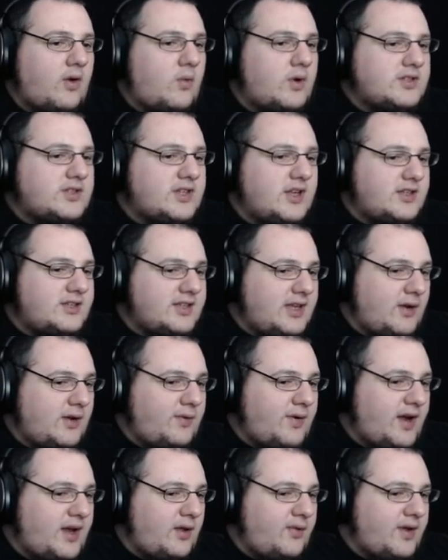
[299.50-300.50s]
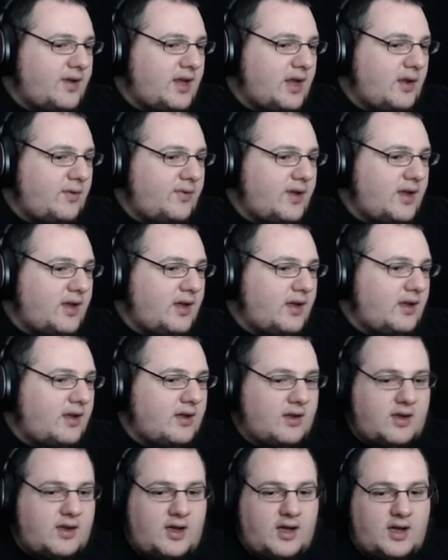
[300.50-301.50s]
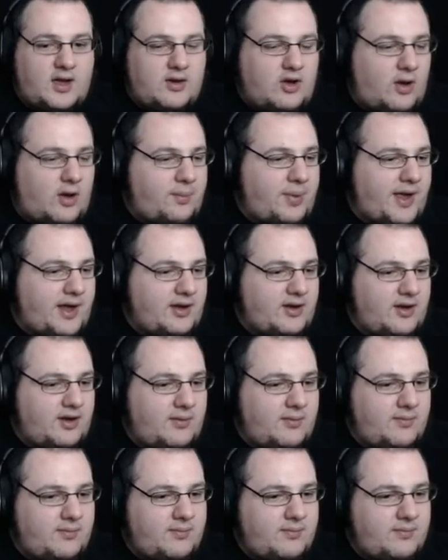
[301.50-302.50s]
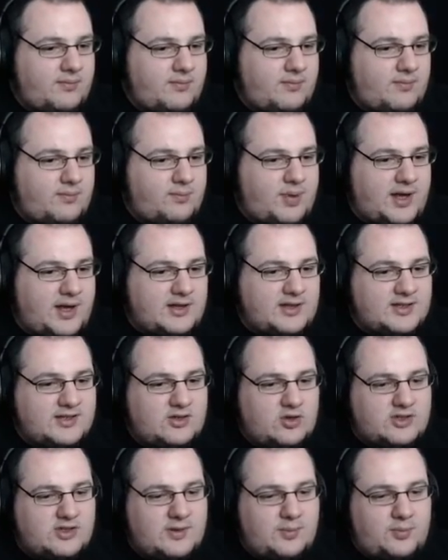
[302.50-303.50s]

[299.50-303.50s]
What's underneath anything, anything? Got a panda. Panda's not